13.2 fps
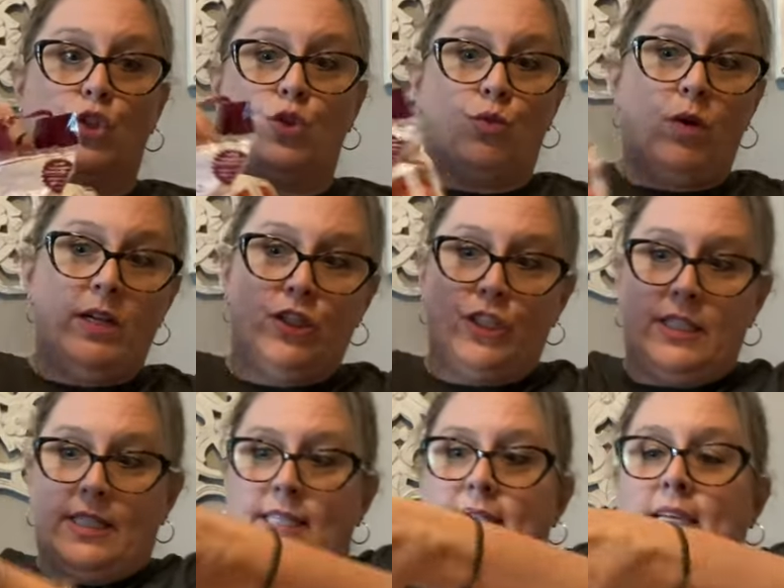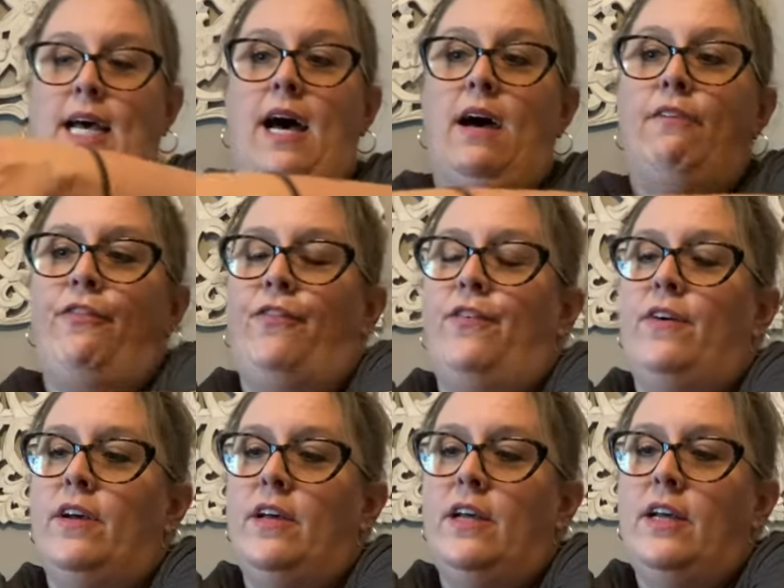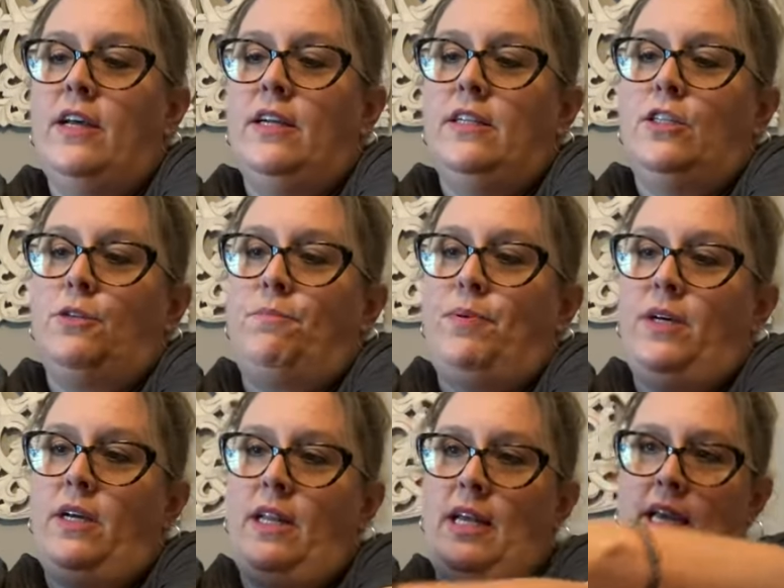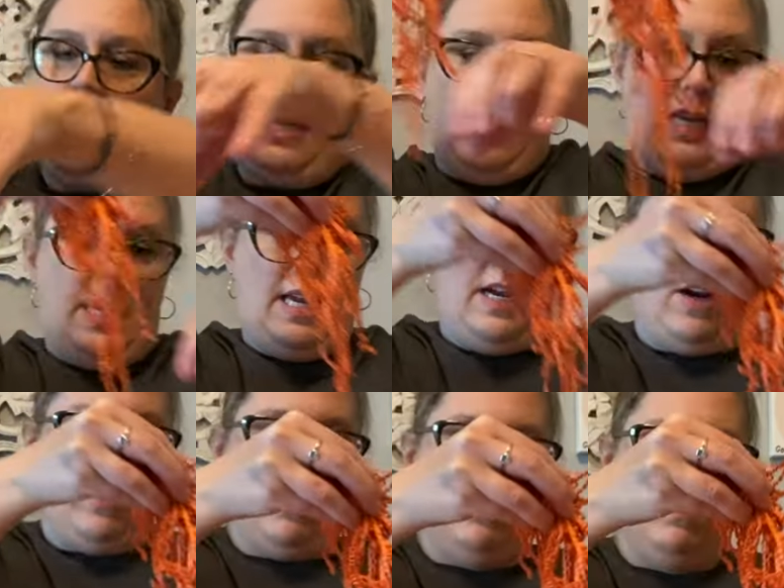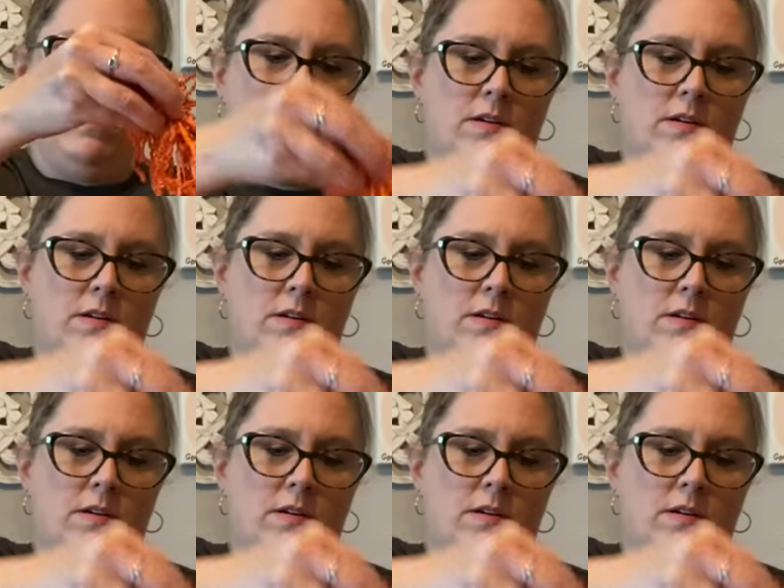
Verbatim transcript: scrunchy stuff to put in here.